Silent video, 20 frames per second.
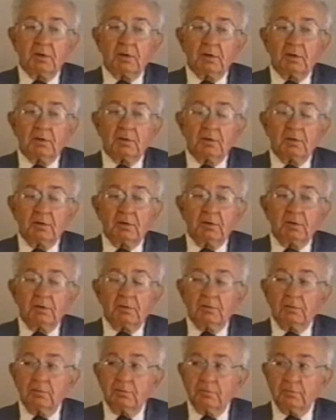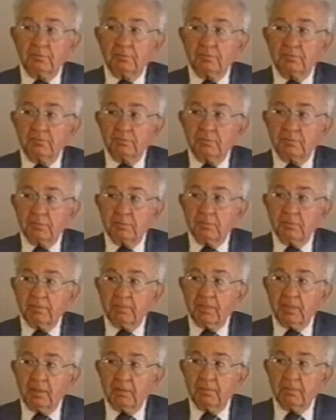So how did you get involved with...
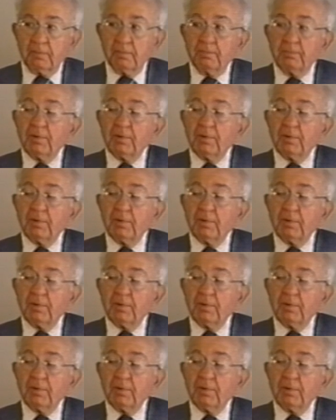Uh,